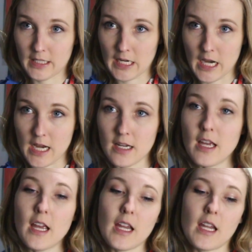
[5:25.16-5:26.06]
say,
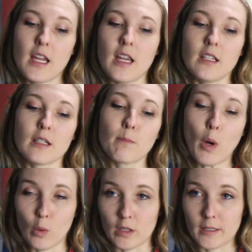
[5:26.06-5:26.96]
is
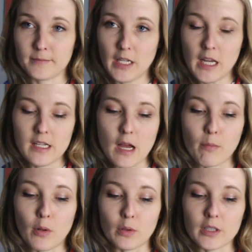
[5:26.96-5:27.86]
Polar. Now
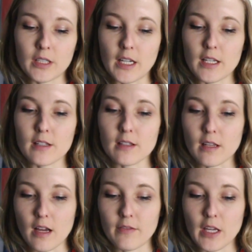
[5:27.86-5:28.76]
Polar is
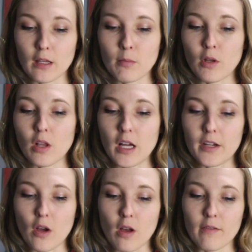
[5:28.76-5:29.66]
available
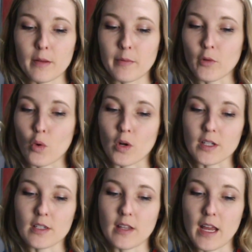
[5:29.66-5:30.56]
on all of them. Of
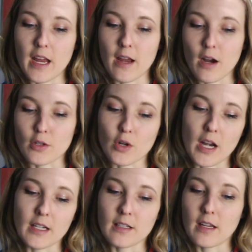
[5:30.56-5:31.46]
course, they are
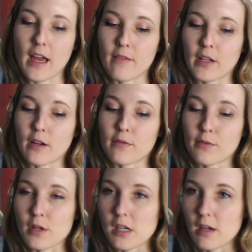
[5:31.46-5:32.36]
trying to have like a
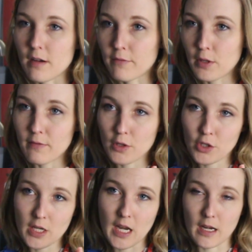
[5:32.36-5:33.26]
free
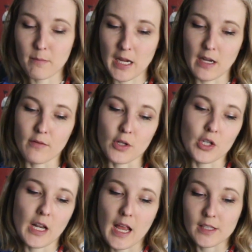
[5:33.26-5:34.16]
version and a paid
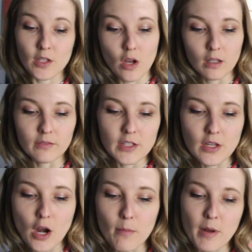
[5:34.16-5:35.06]
version, as all of these
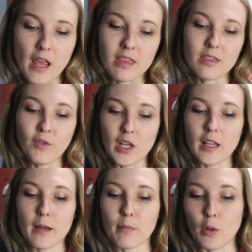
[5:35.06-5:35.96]
are, but I feel
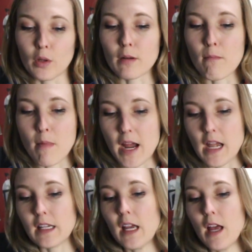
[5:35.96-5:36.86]
like Polar
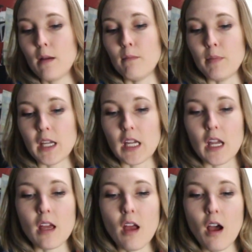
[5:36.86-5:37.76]
might be